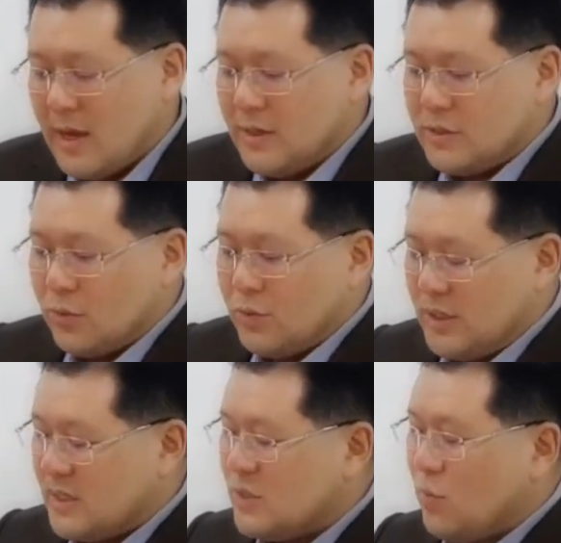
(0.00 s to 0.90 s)
So
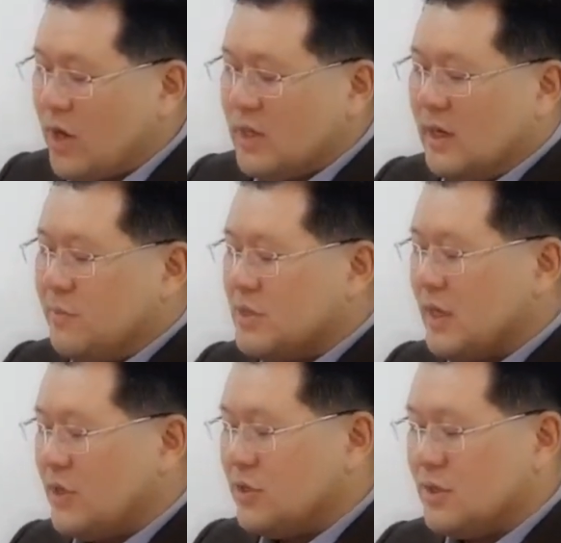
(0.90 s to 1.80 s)
this is where the
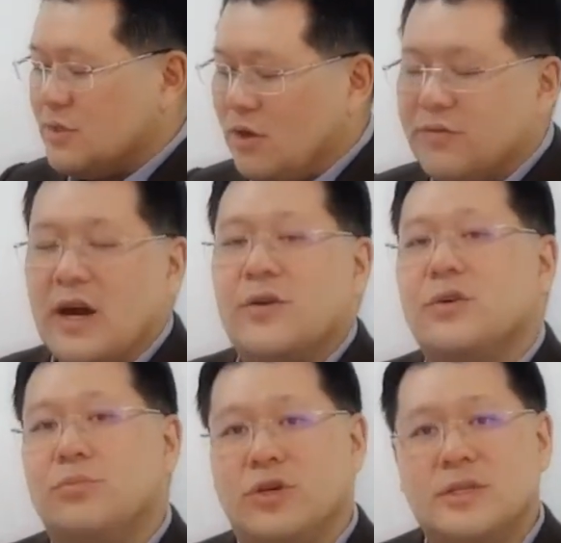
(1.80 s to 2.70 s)
limitations of
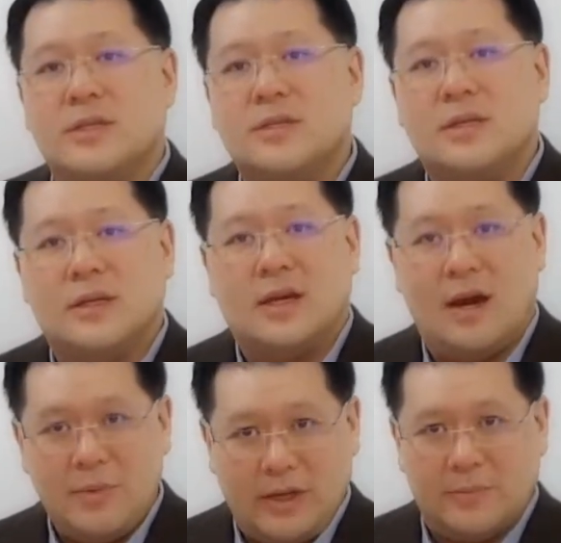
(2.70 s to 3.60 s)
current braces
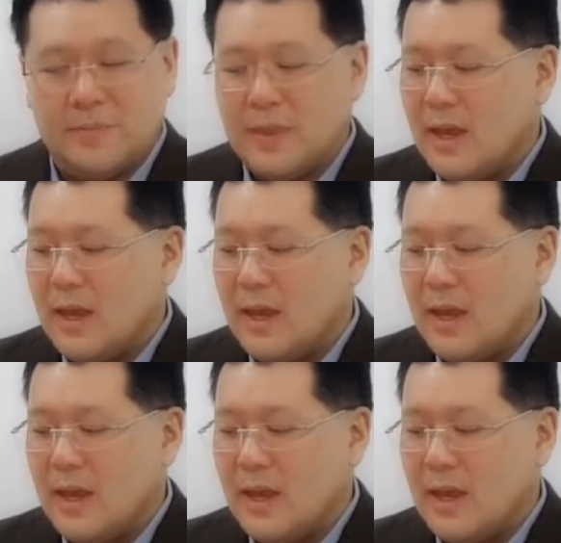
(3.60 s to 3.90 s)
come in.